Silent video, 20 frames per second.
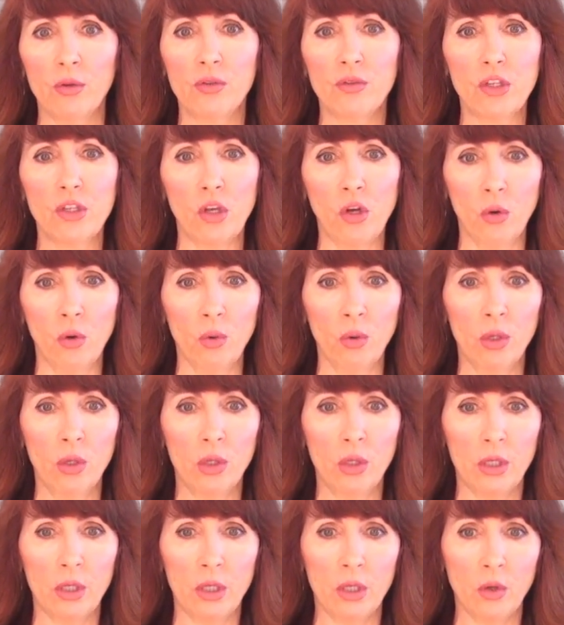So
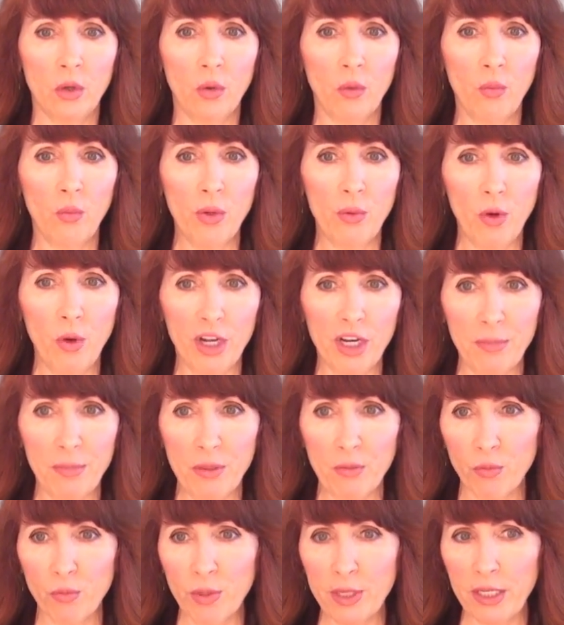we want to
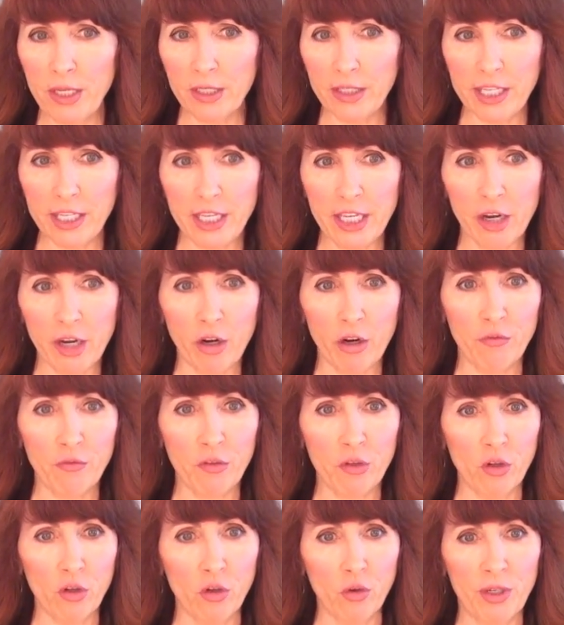be really
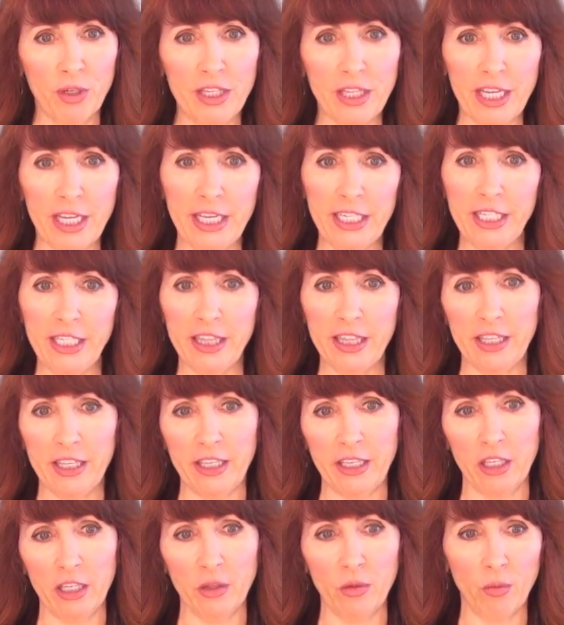careful with
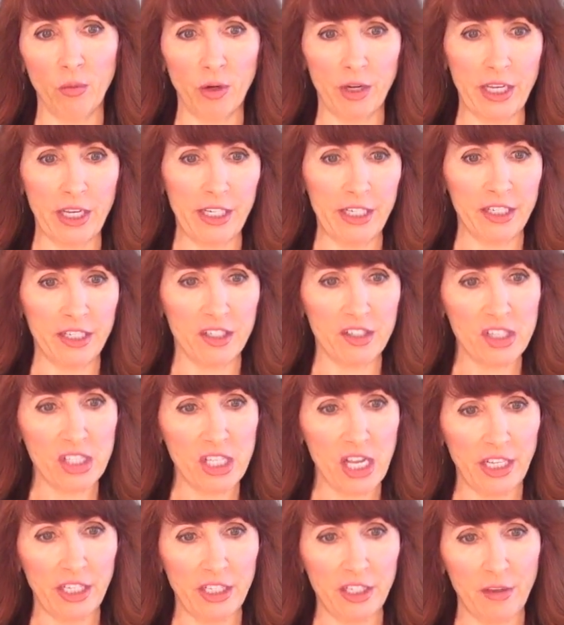anything we're getting
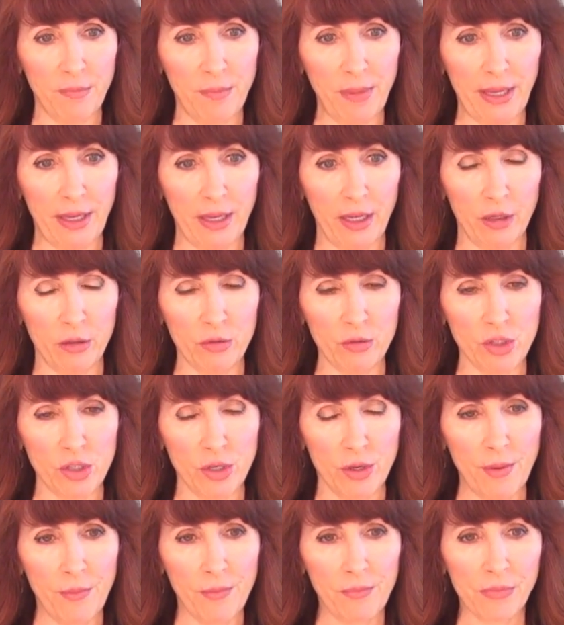excited
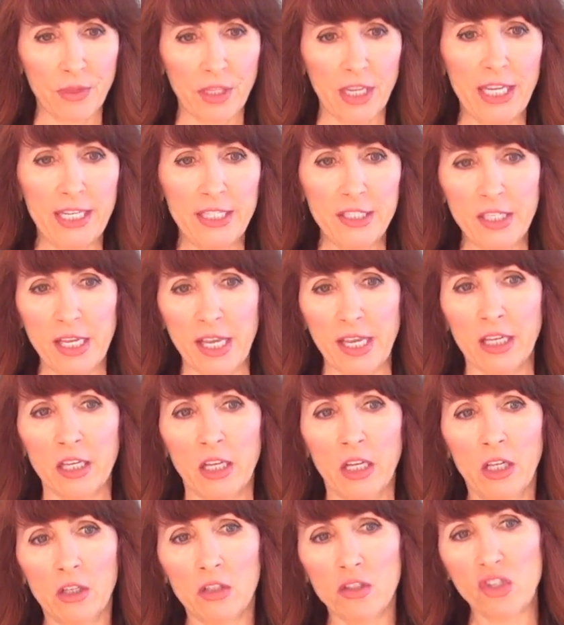about and
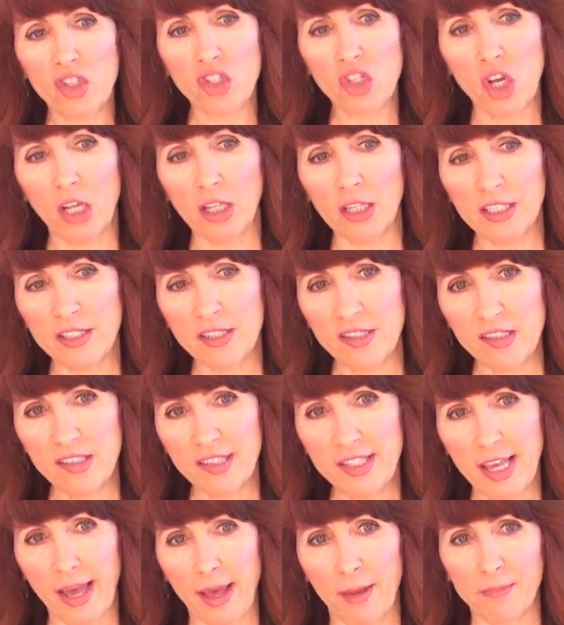take solid
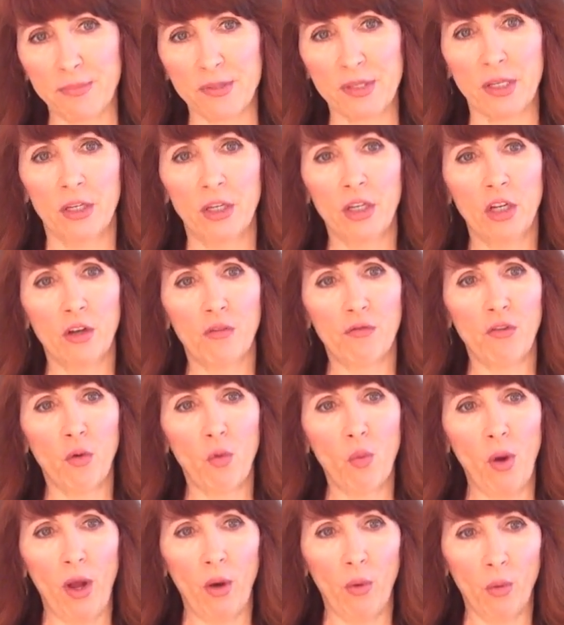steps
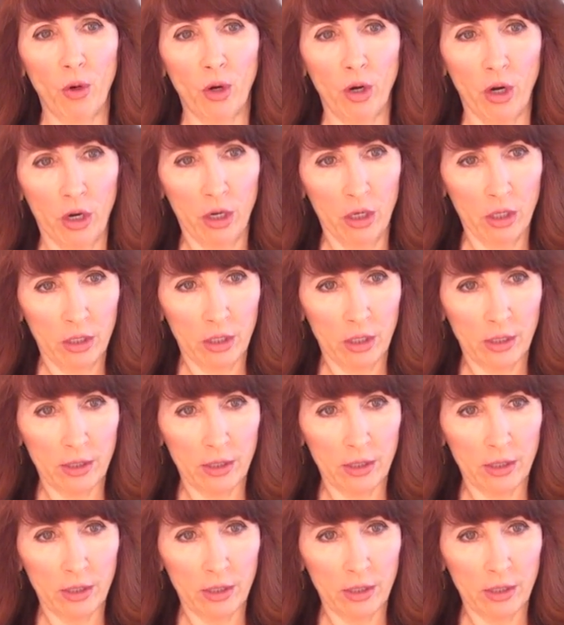for what we're